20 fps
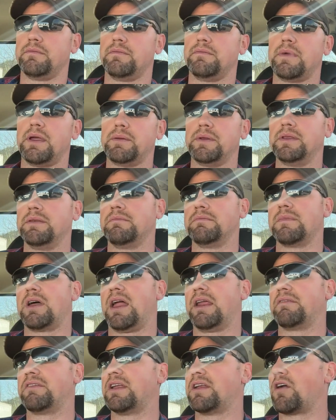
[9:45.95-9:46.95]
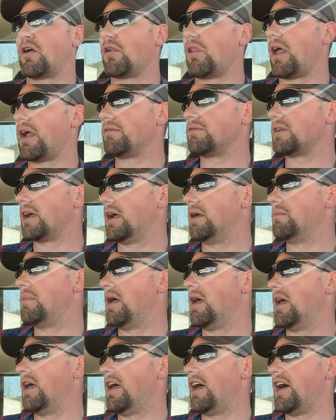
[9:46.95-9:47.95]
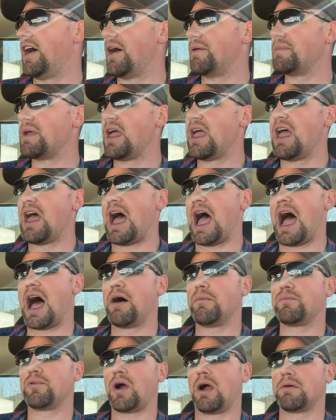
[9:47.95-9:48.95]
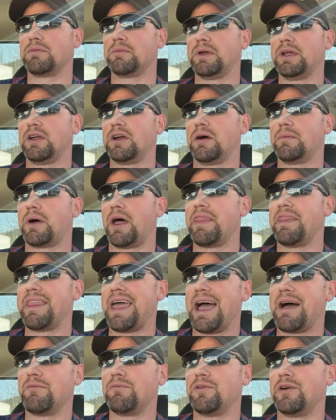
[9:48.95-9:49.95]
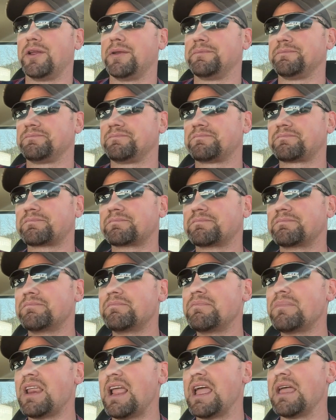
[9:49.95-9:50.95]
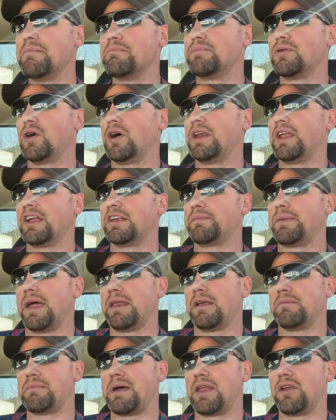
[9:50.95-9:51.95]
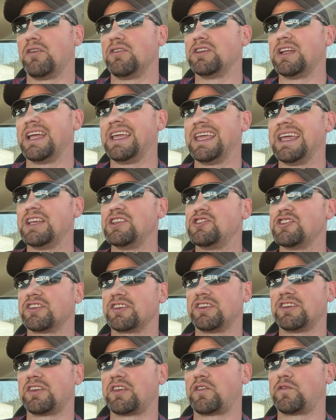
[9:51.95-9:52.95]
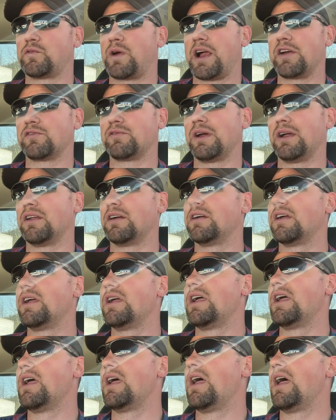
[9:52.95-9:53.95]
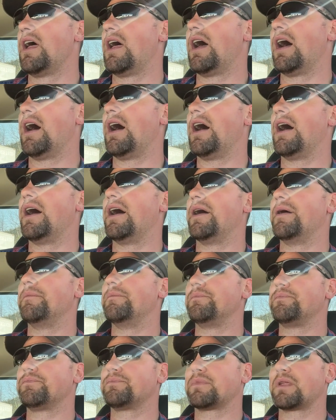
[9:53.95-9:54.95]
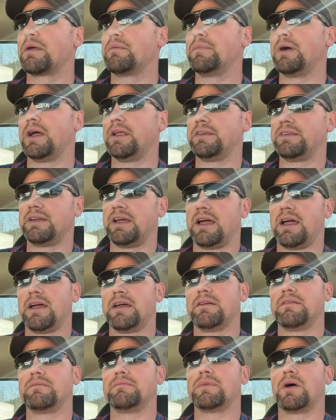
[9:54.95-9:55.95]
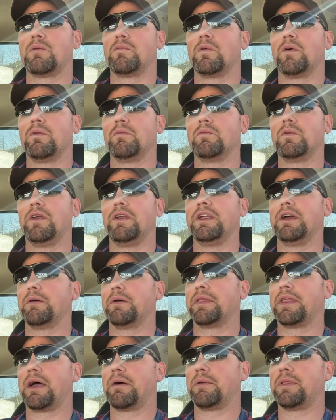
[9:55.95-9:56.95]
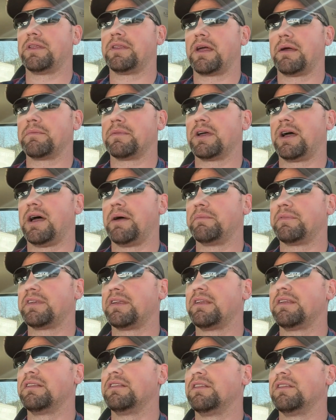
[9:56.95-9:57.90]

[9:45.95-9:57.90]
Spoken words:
maybe not even in our lifetime, I'll probably come on that one and put expanded metal again, just because it's a trash trailer. But we'll deal with that when the time comes.